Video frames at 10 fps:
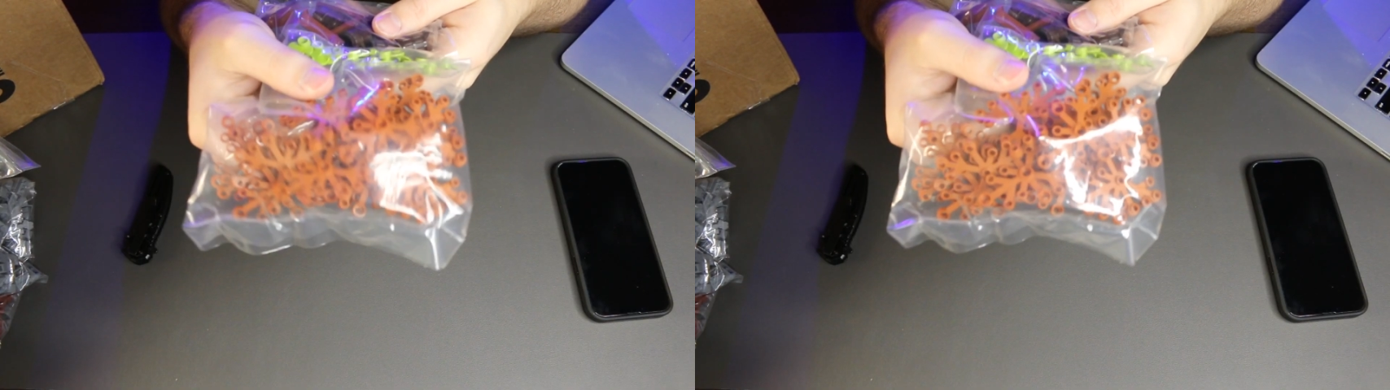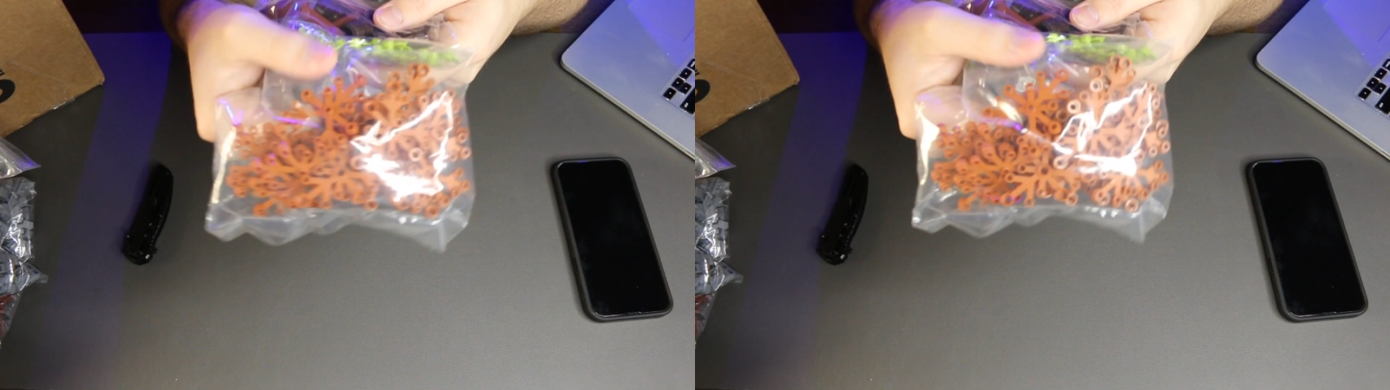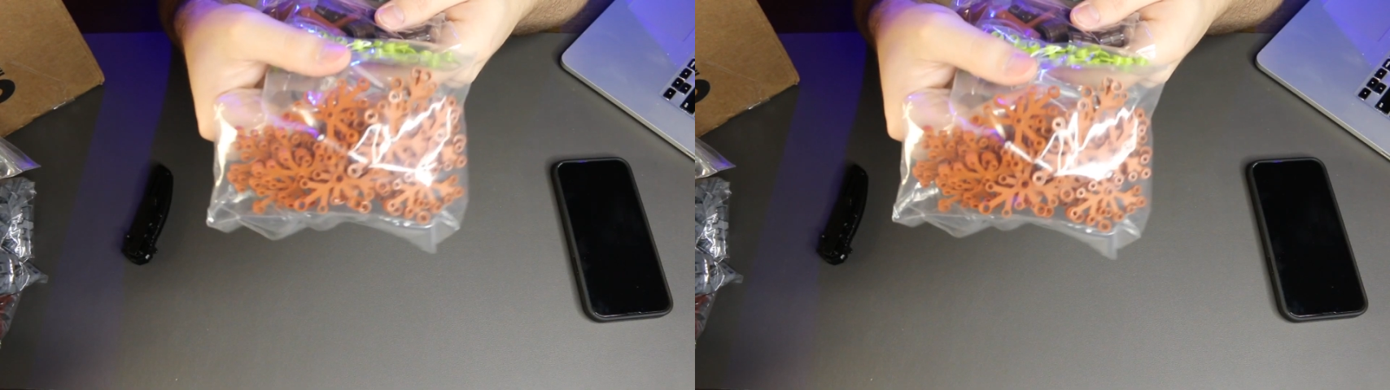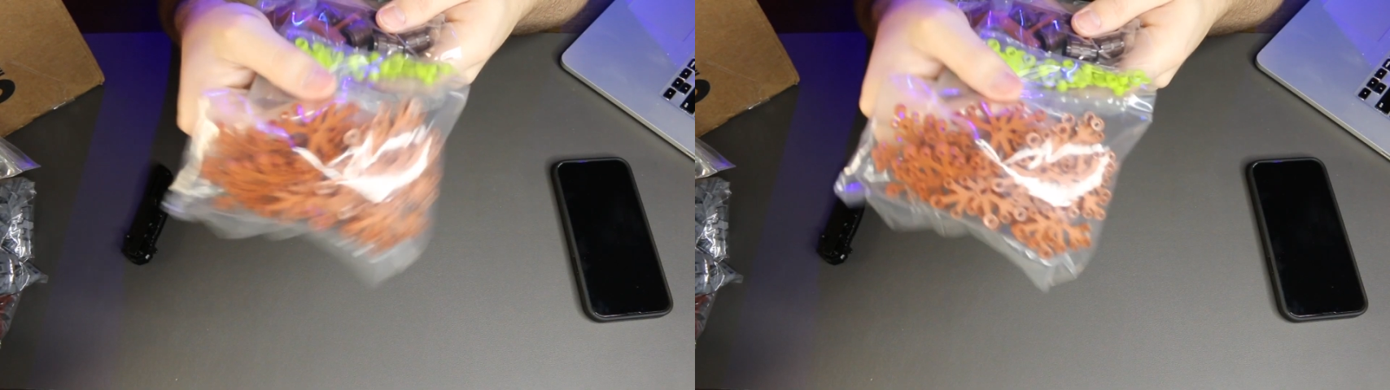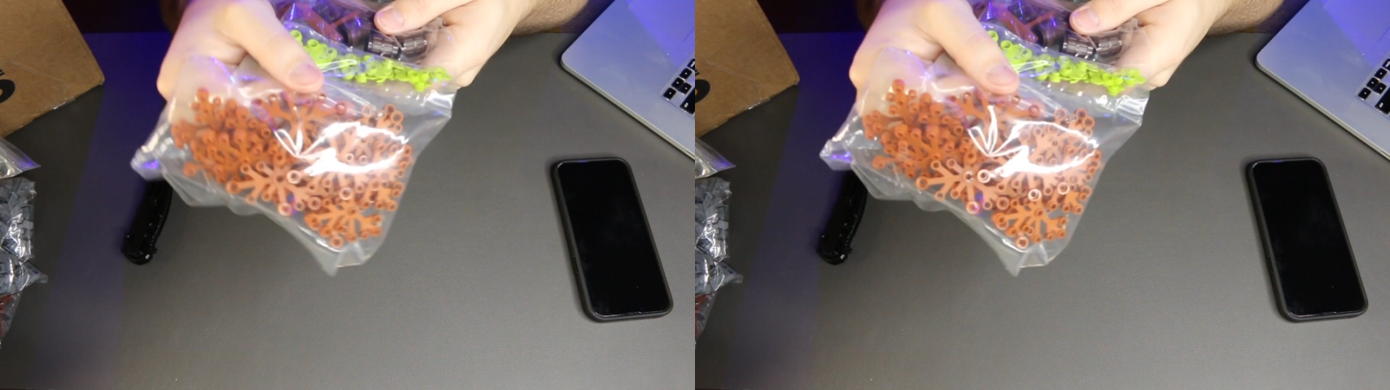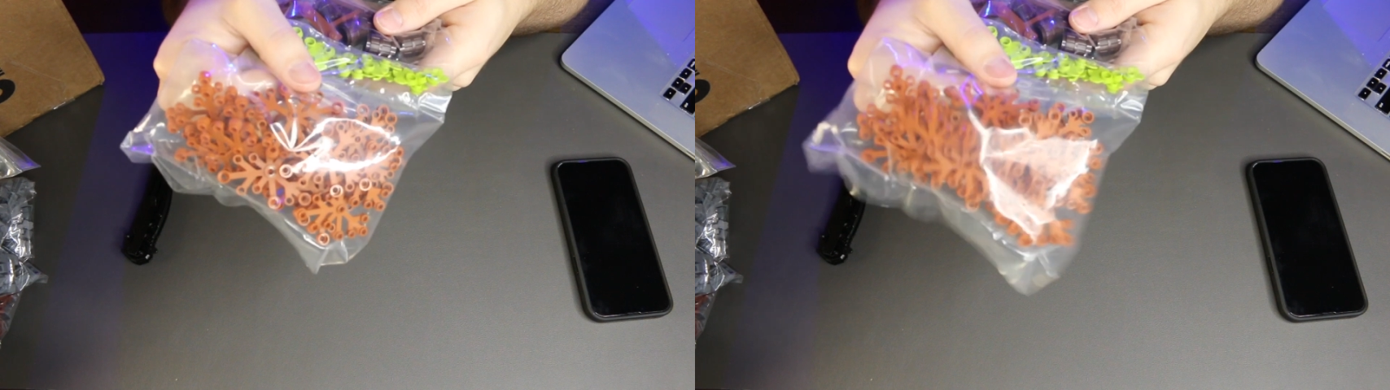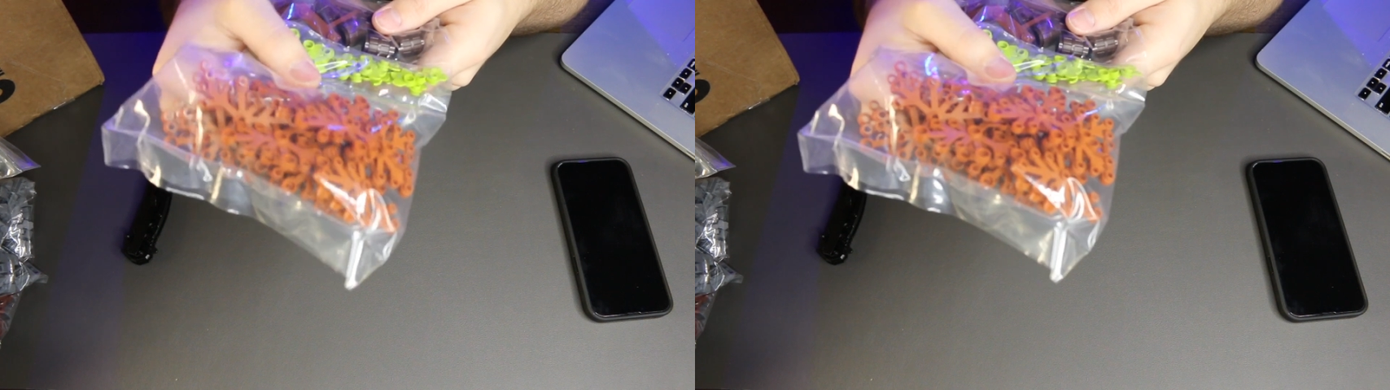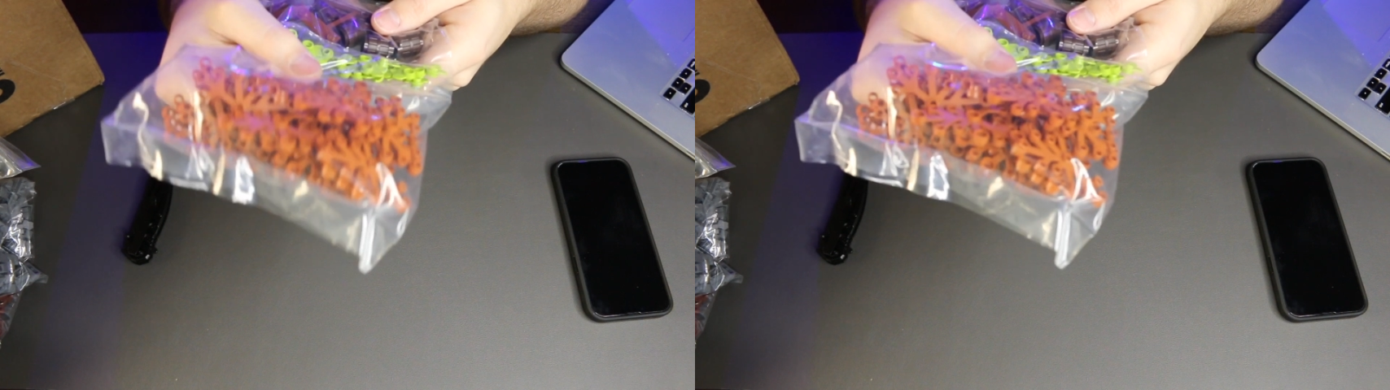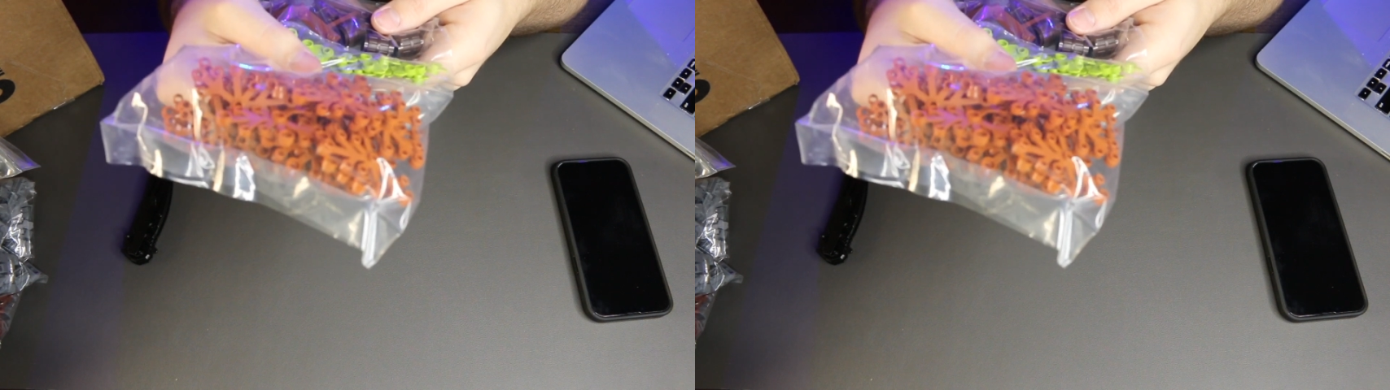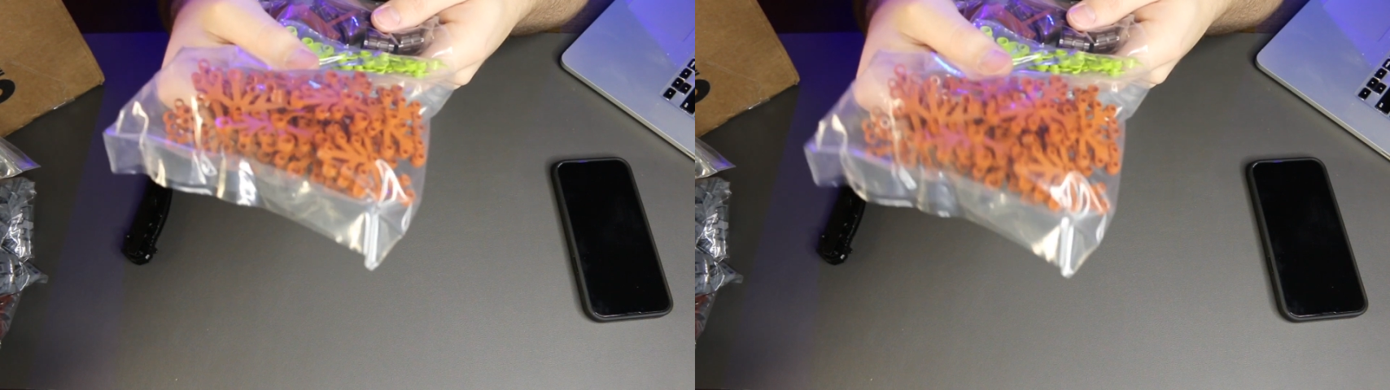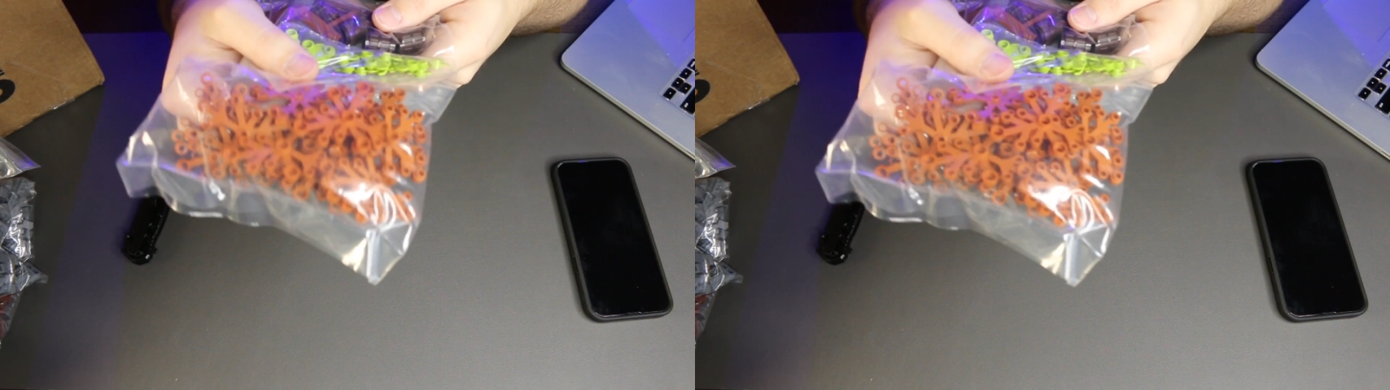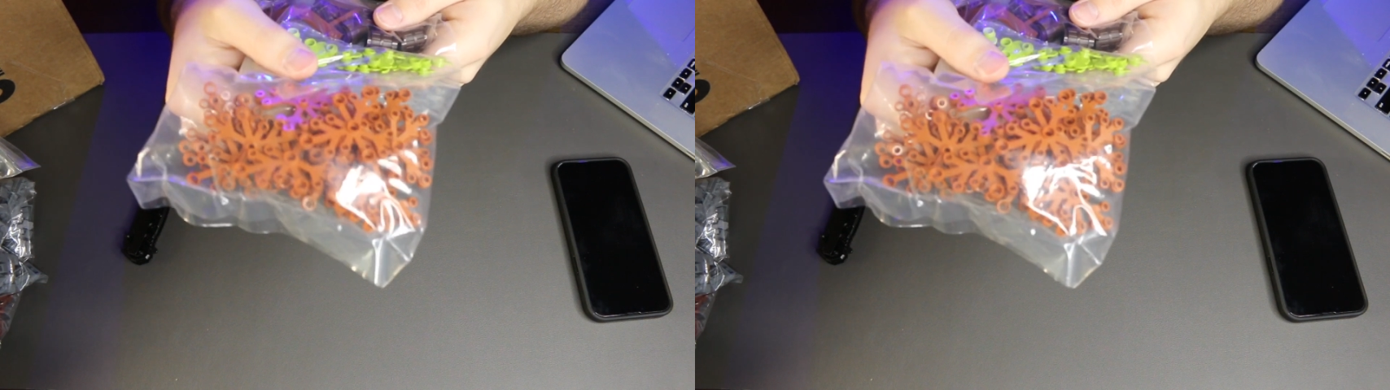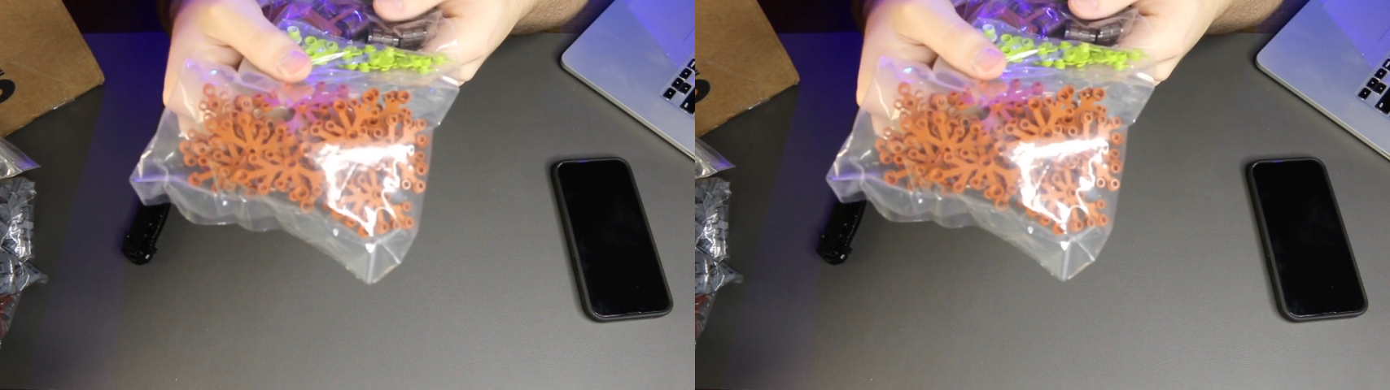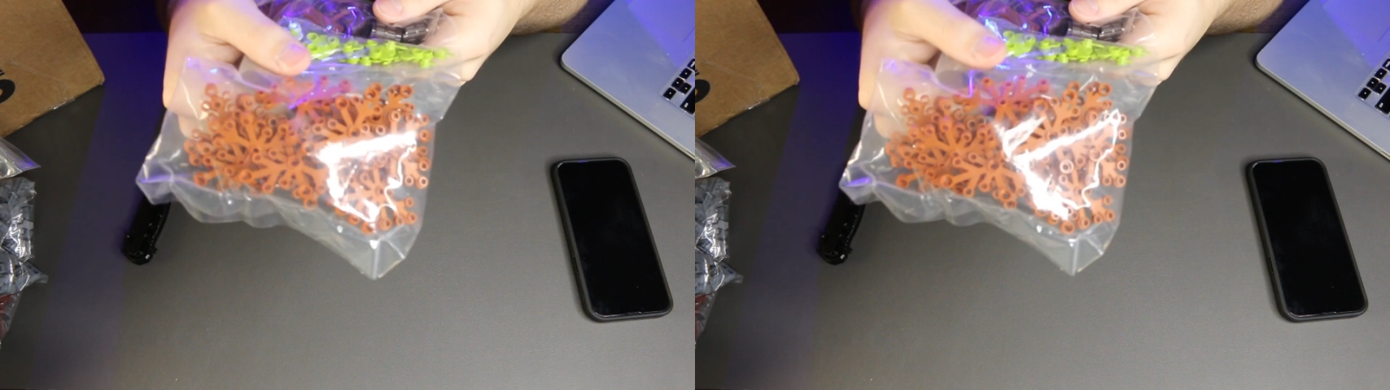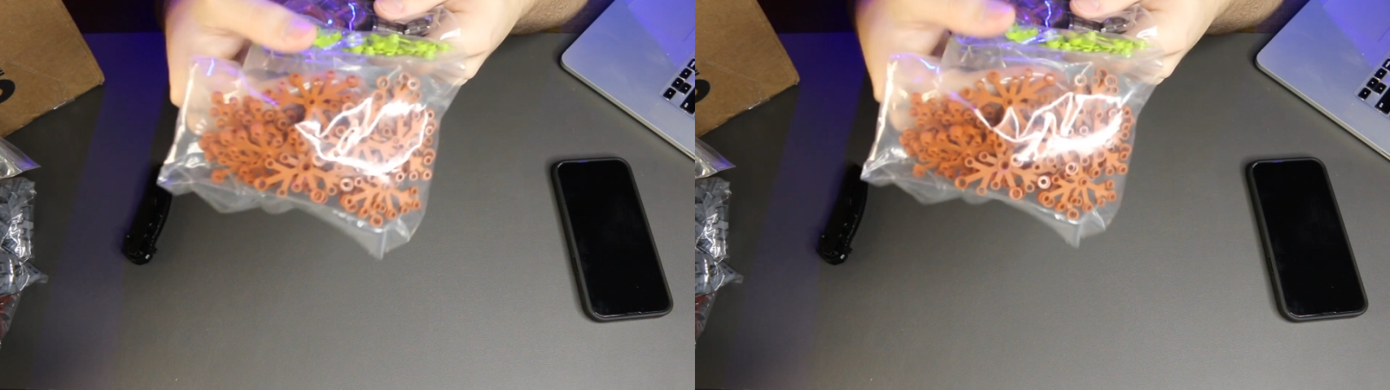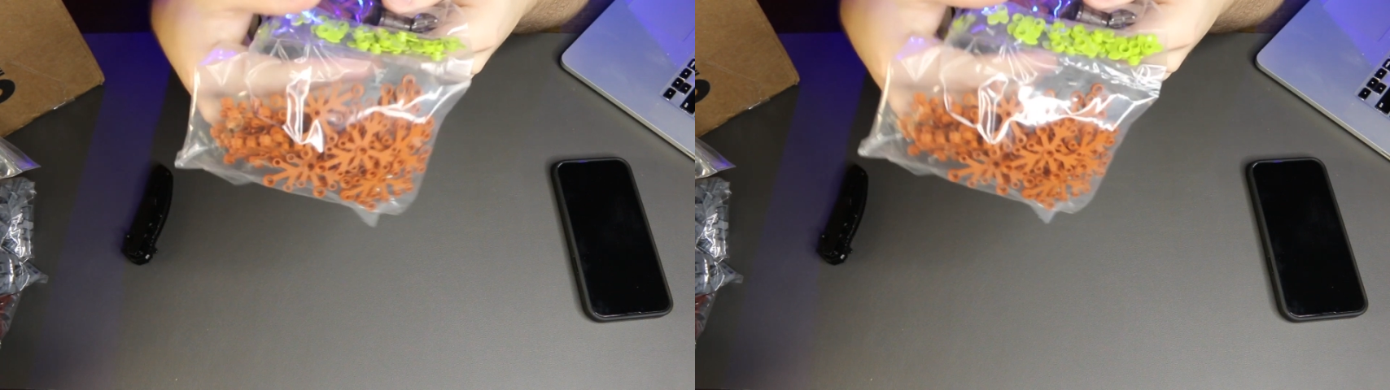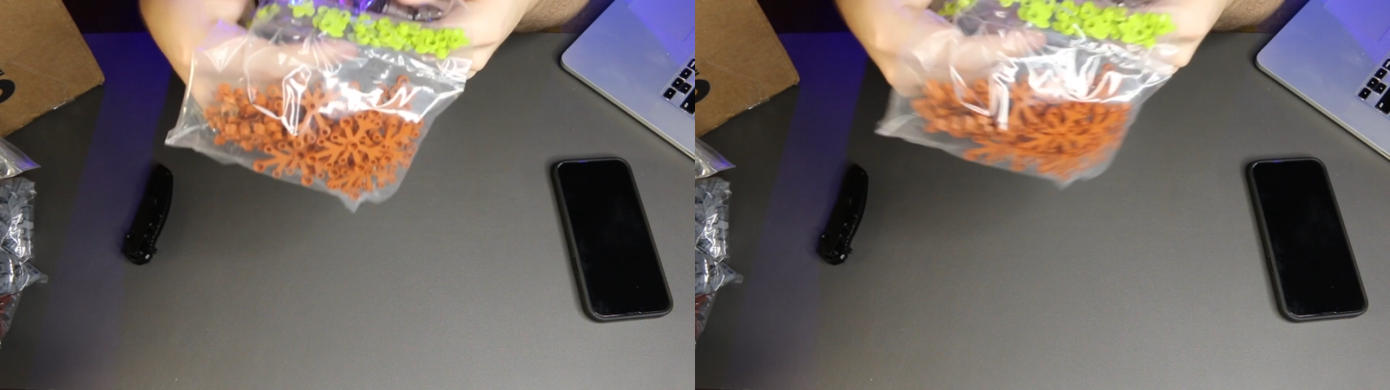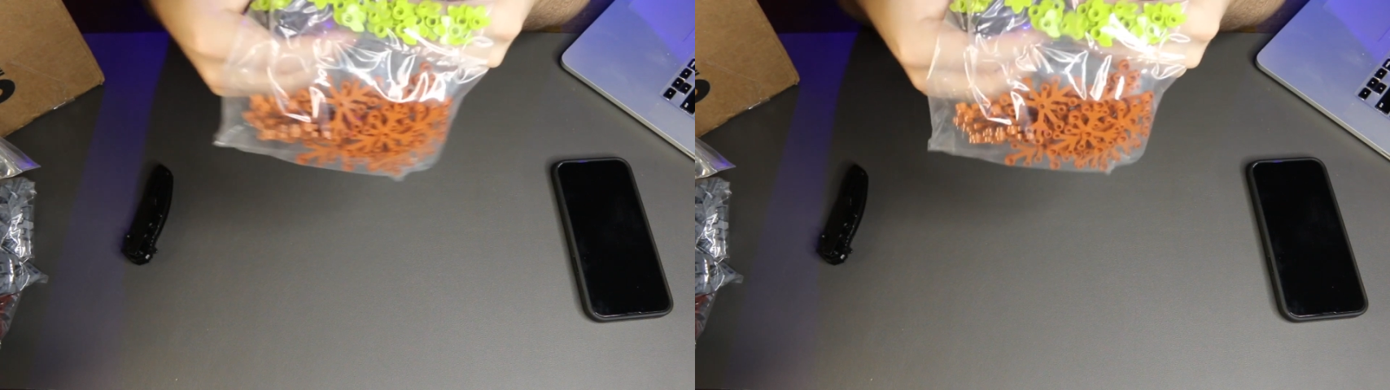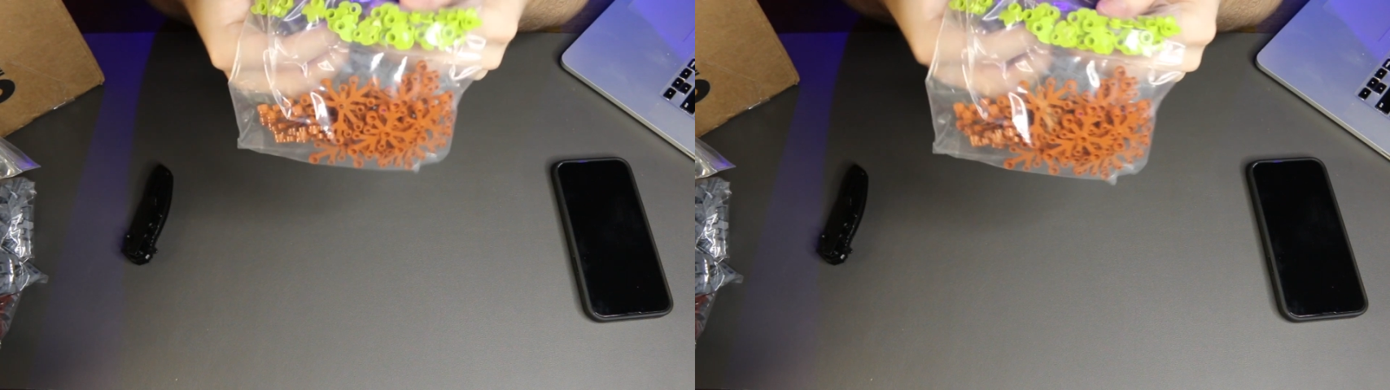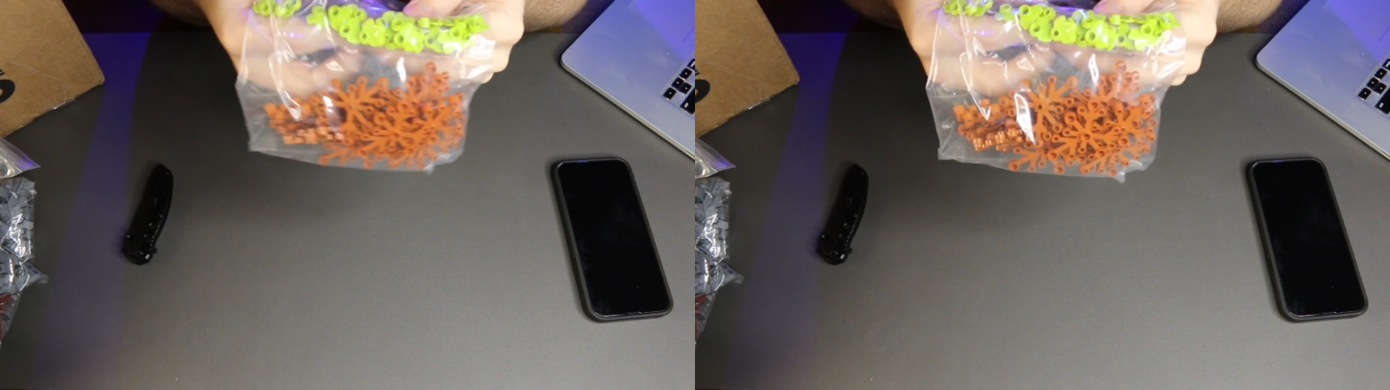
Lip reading: No face is visible, so there are no lips to read.